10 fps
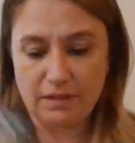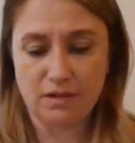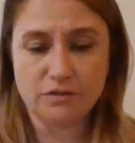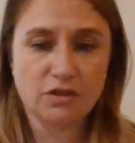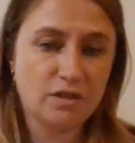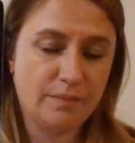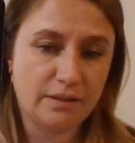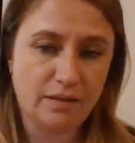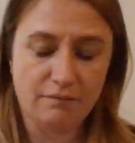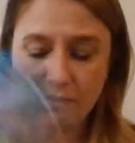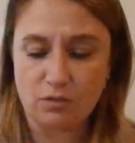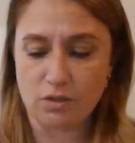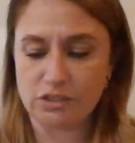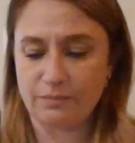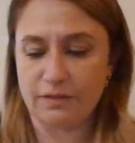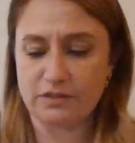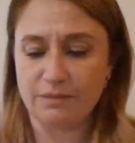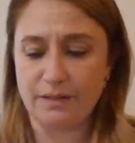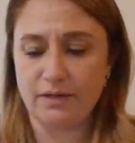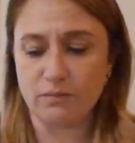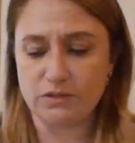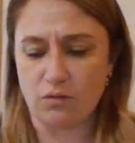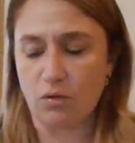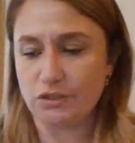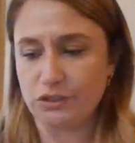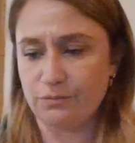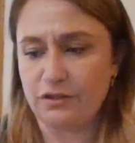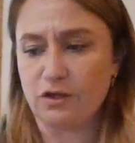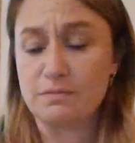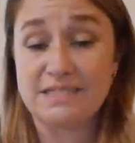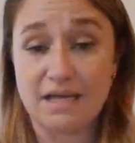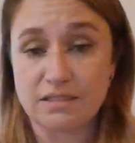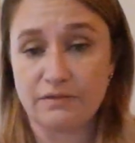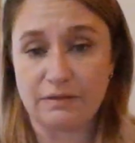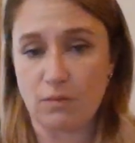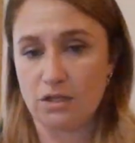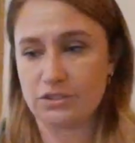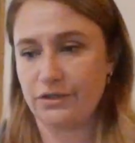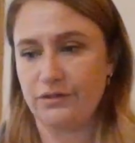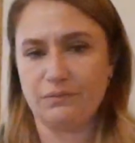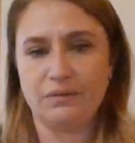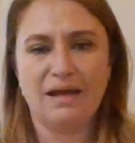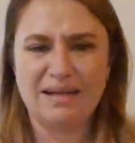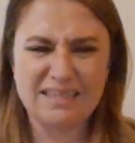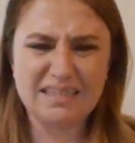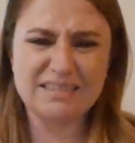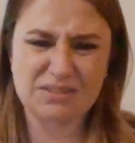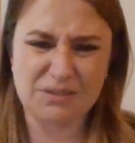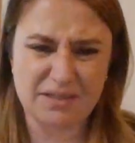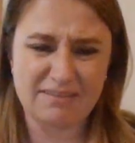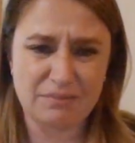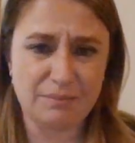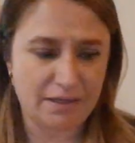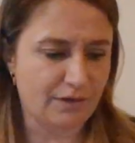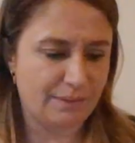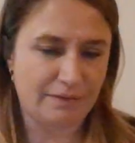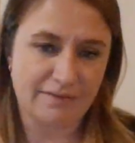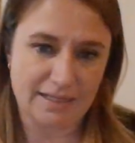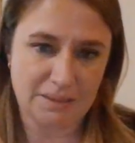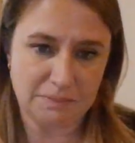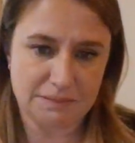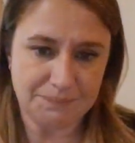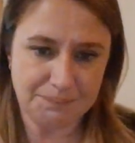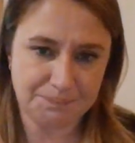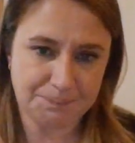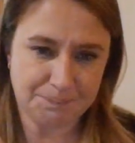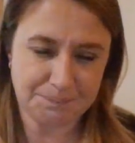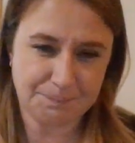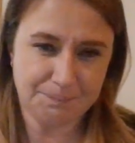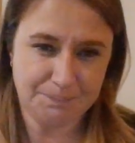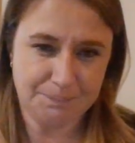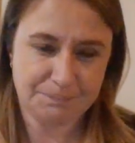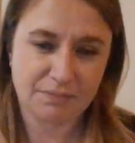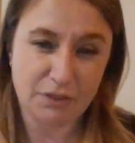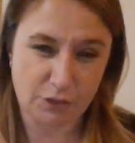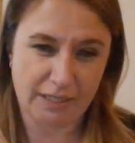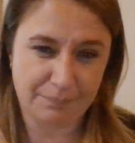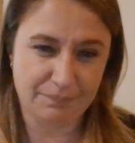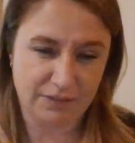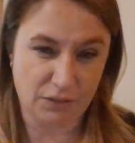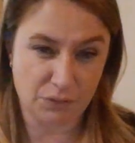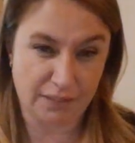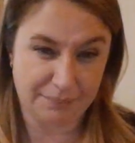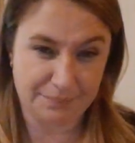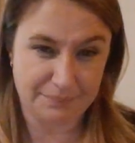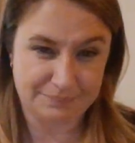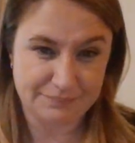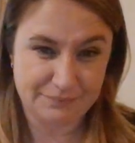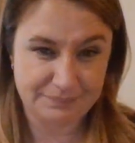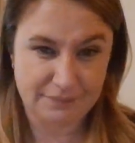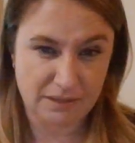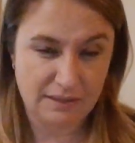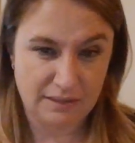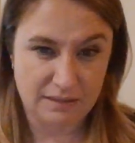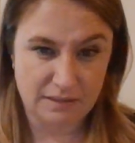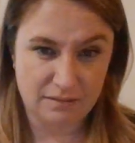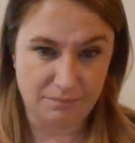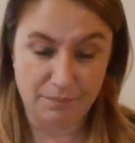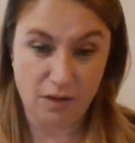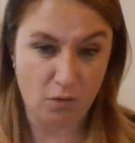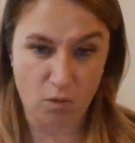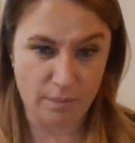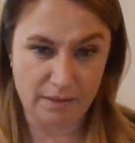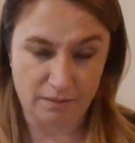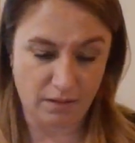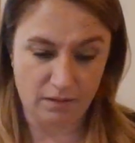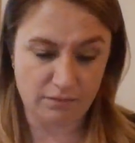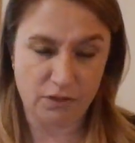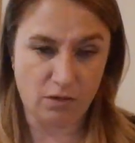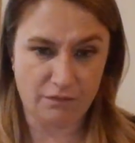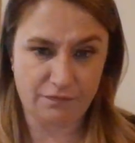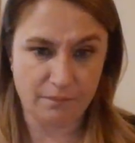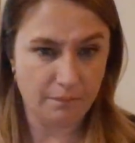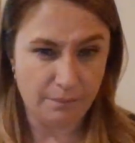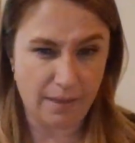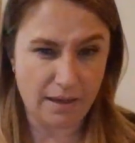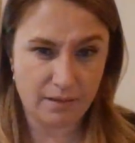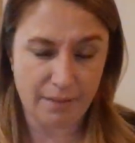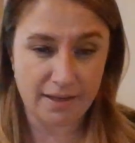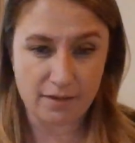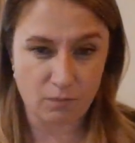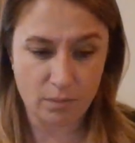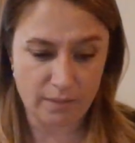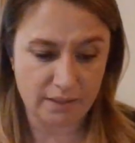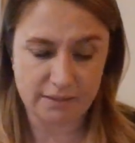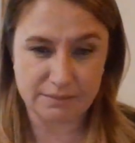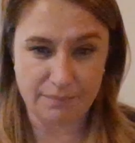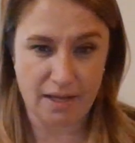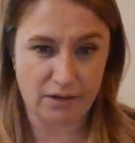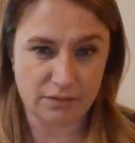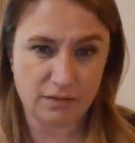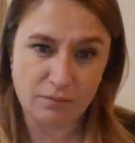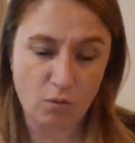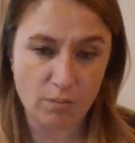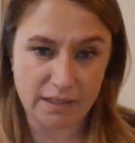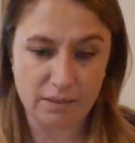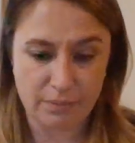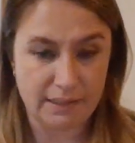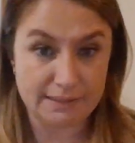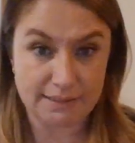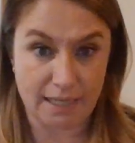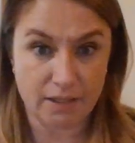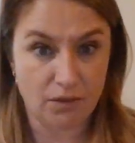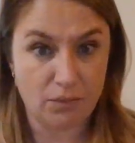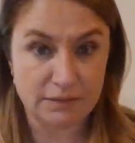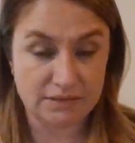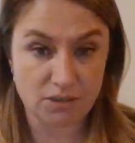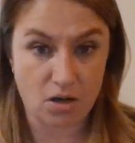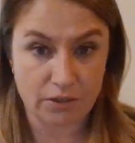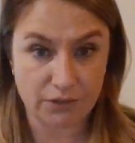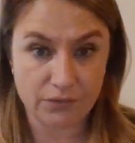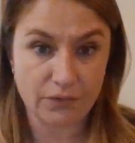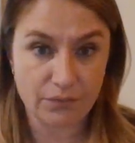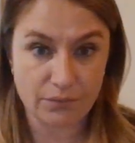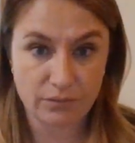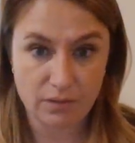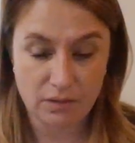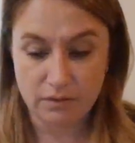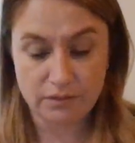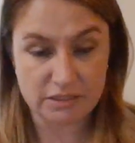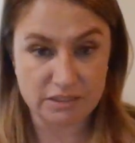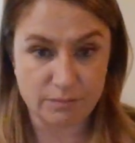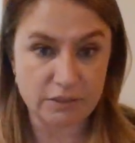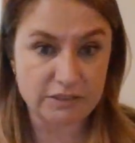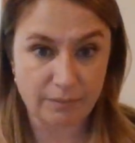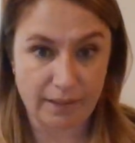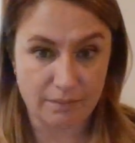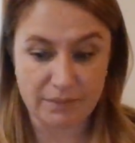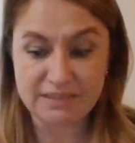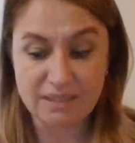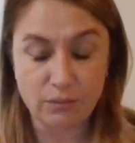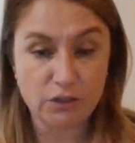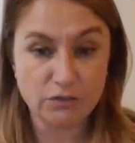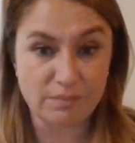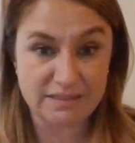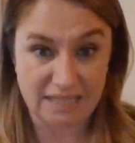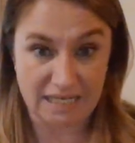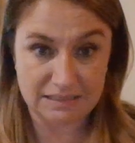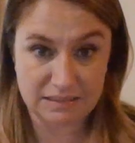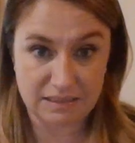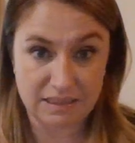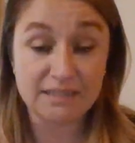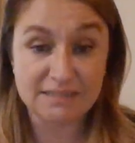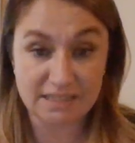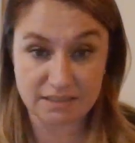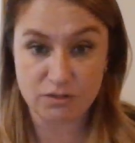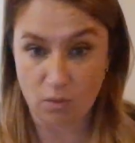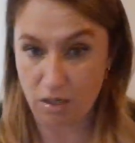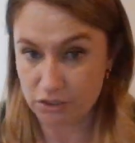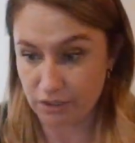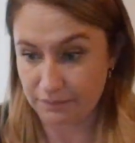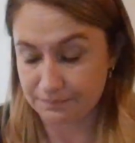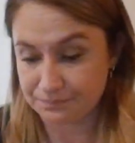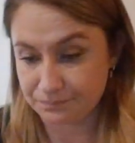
It also could be a love or courtship here. Somebody here wants to court you, but they're obsessively watching you. It's giving me creepy vibes. The creep, you know, creep. Male or woman, you know, man or woman, it doesn't matter. A woman can be a psycho and stalk you too, just as much as a man. But it's someone who's obsessed and addicted to watching.